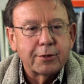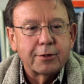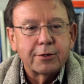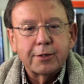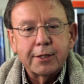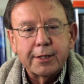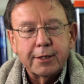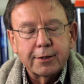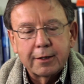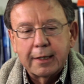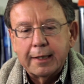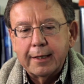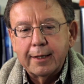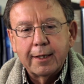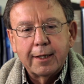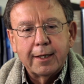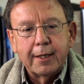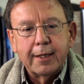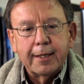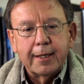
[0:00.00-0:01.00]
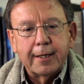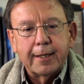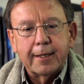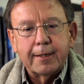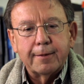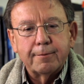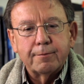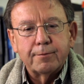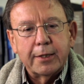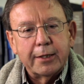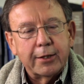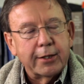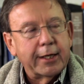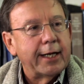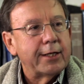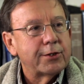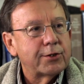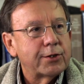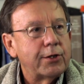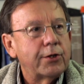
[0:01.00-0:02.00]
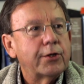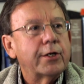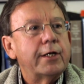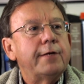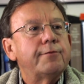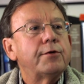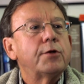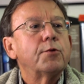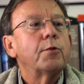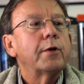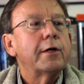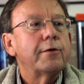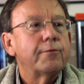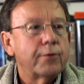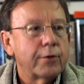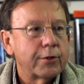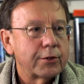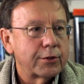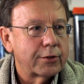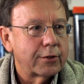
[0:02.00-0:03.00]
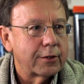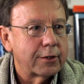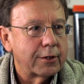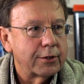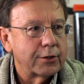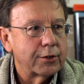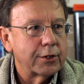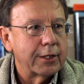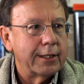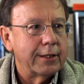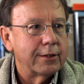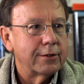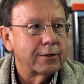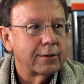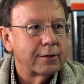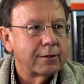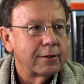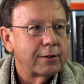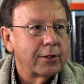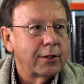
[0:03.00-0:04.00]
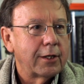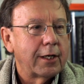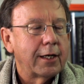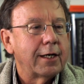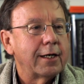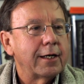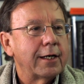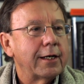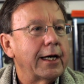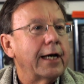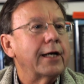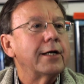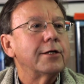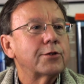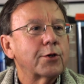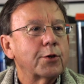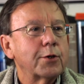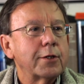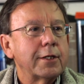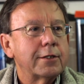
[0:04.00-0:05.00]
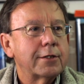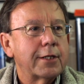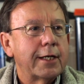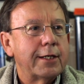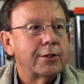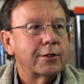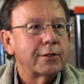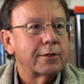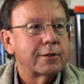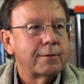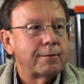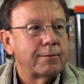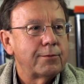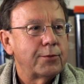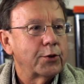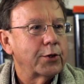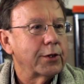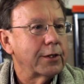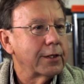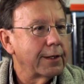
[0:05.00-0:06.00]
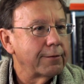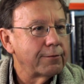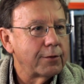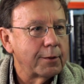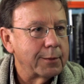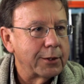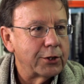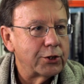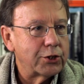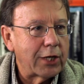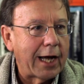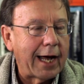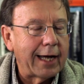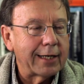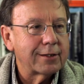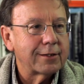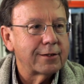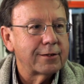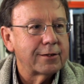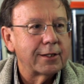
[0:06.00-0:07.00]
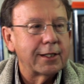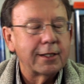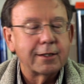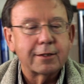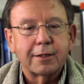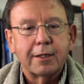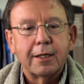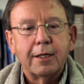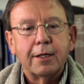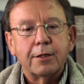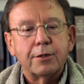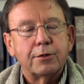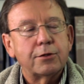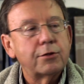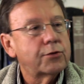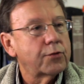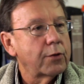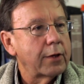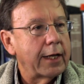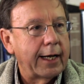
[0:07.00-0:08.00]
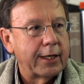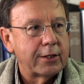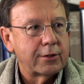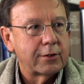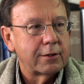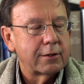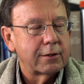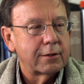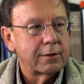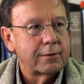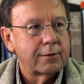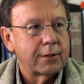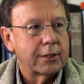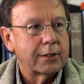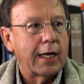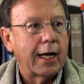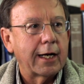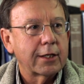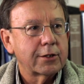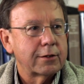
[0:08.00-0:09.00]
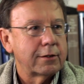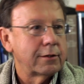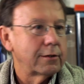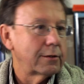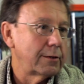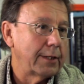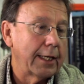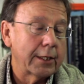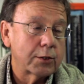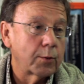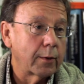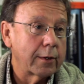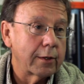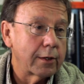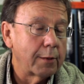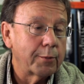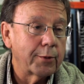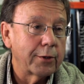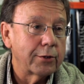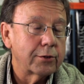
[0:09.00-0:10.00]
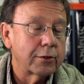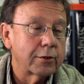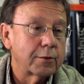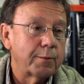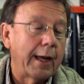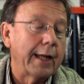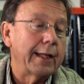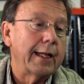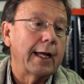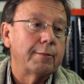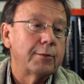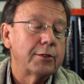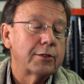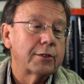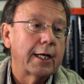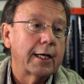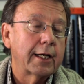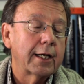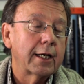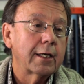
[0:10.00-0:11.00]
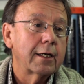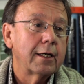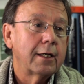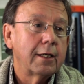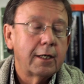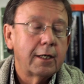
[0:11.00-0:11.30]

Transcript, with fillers: disease um, indicates that you could even reverse the disease uh, at its early stages. You can give them a shot that neutralizes the toxins, and that's one of the approaches my lab is taking.